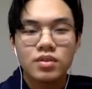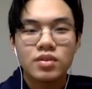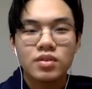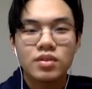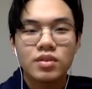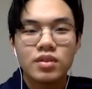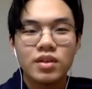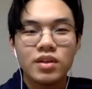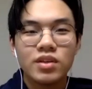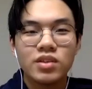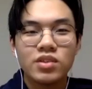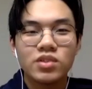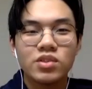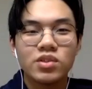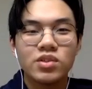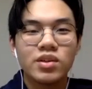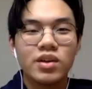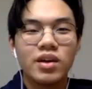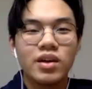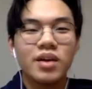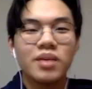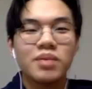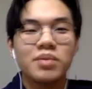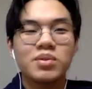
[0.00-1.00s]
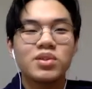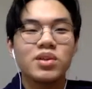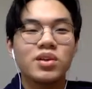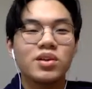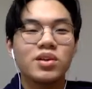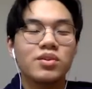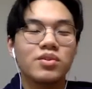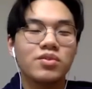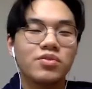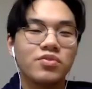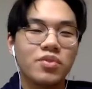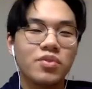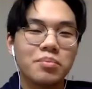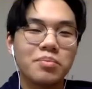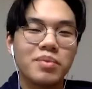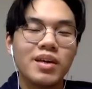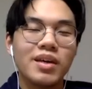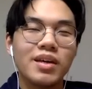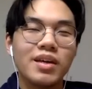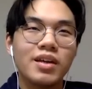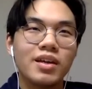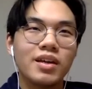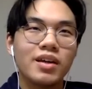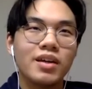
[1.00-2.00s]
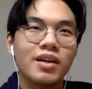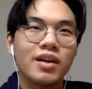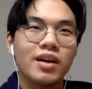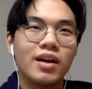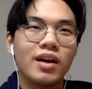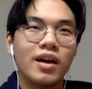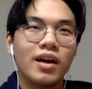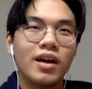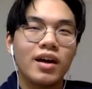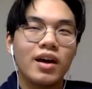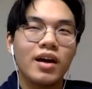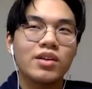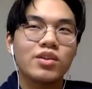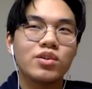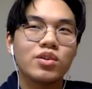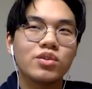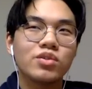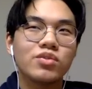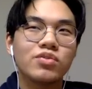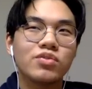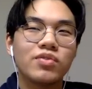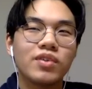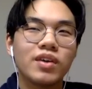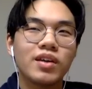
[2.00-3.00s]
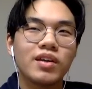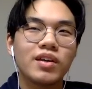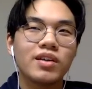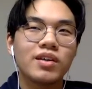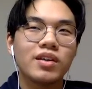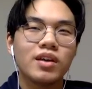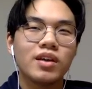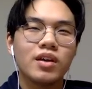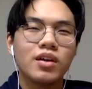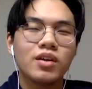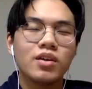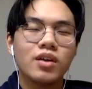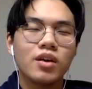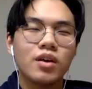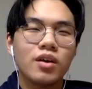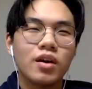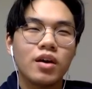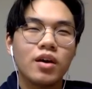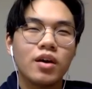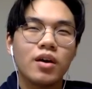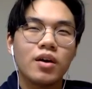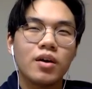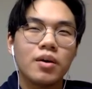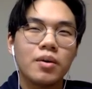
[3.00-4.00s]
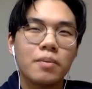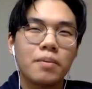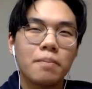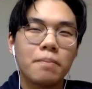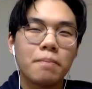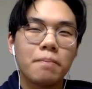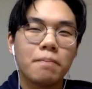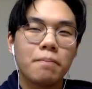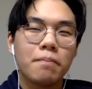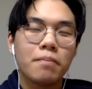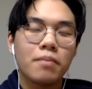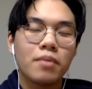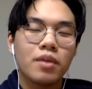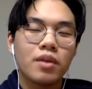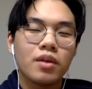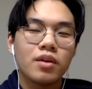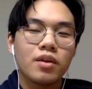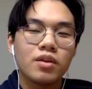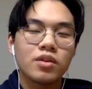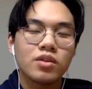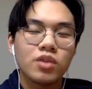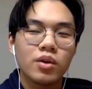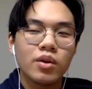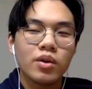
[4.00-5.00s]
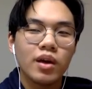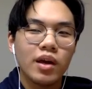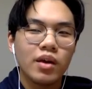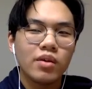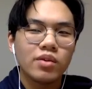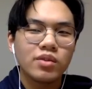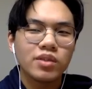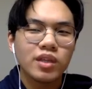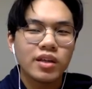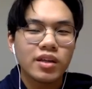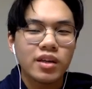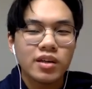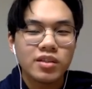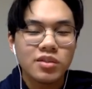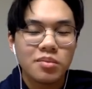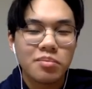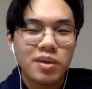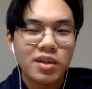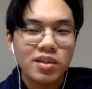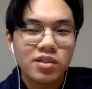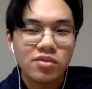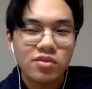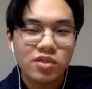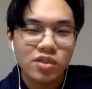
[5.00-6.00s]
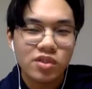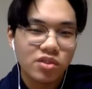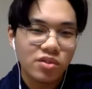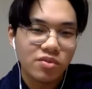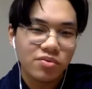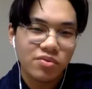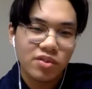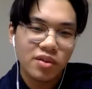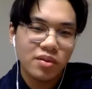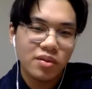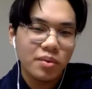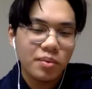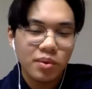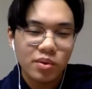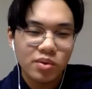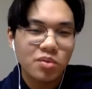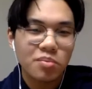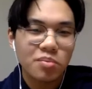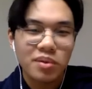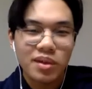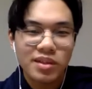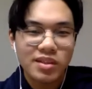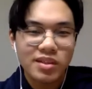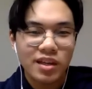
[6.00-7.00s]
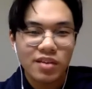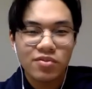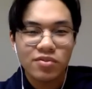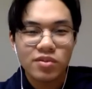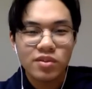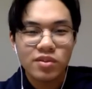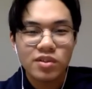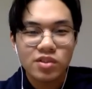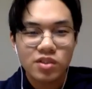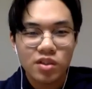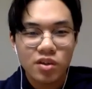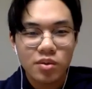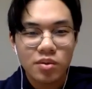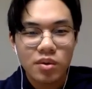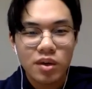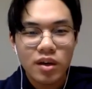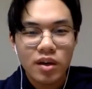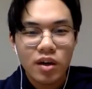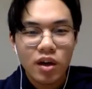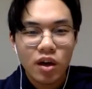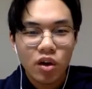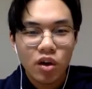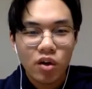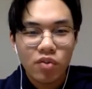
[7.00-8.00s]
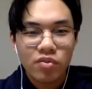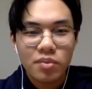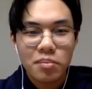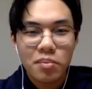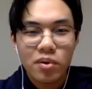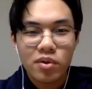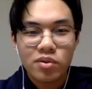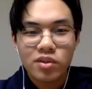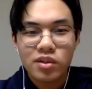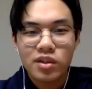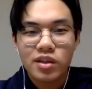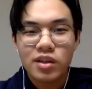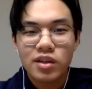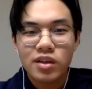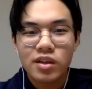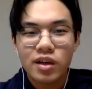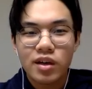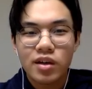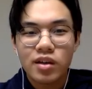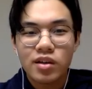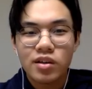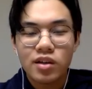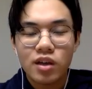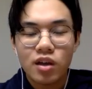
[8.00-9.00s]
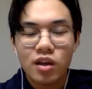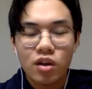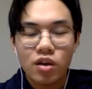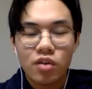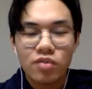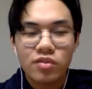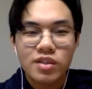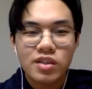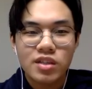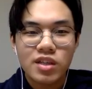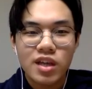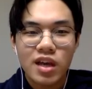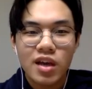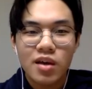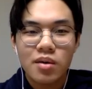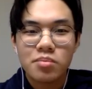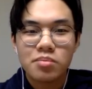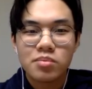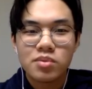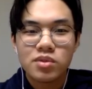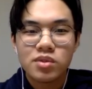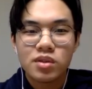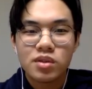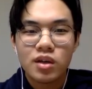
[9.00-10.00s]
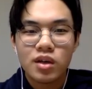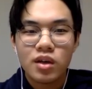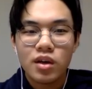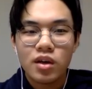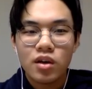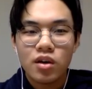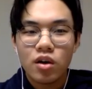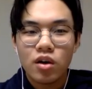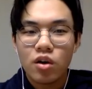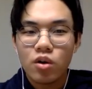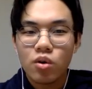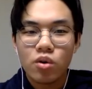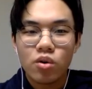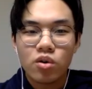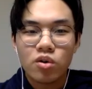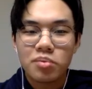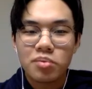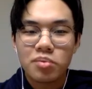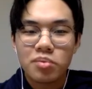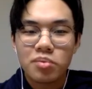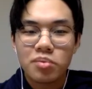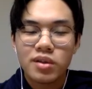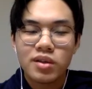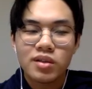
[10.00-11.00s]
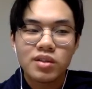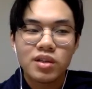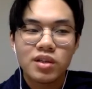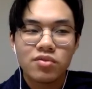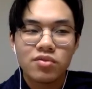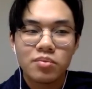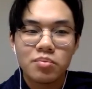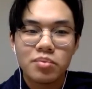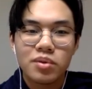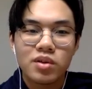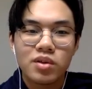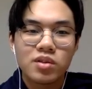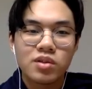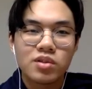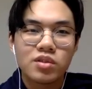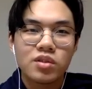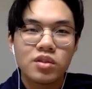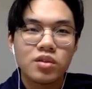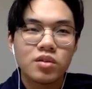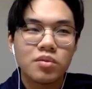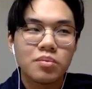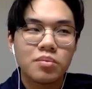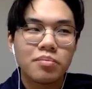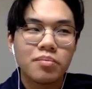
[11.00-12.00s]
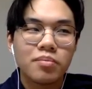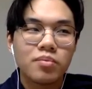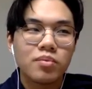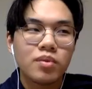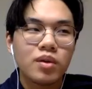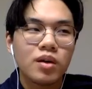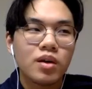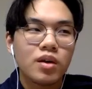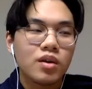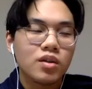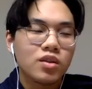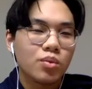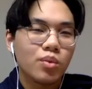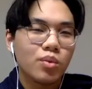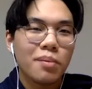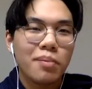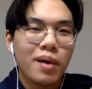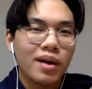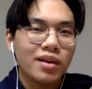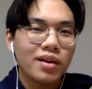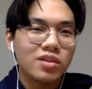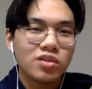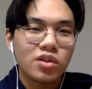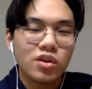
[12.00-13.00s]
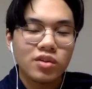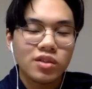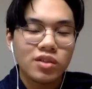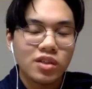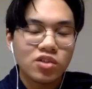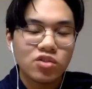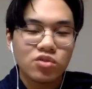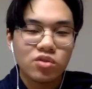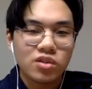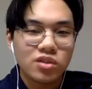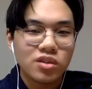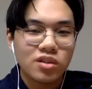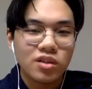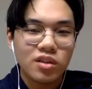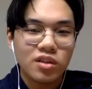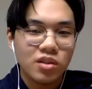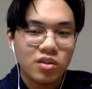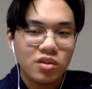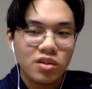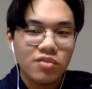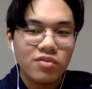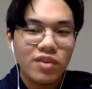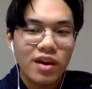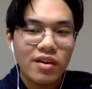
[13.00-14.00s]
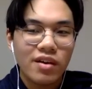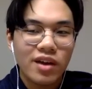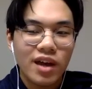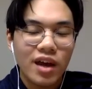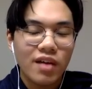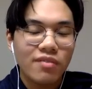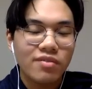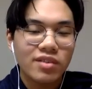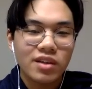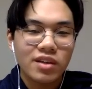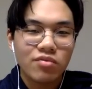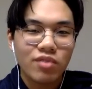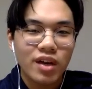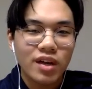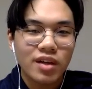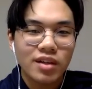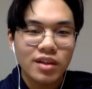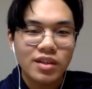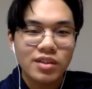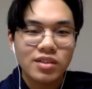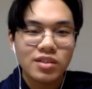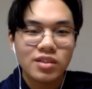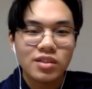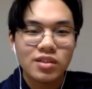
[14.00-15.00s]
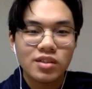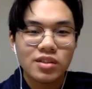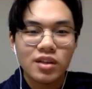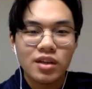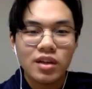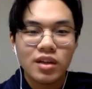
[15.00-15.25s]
Yeah, sure. So for me, I chose FIG. So it was like, it's a mix of just something, well, it's completely different. So a lot of the modeling and a lot of the terms are all completely different because, you know, the way banks are, they're structured, they're very heavily regulated.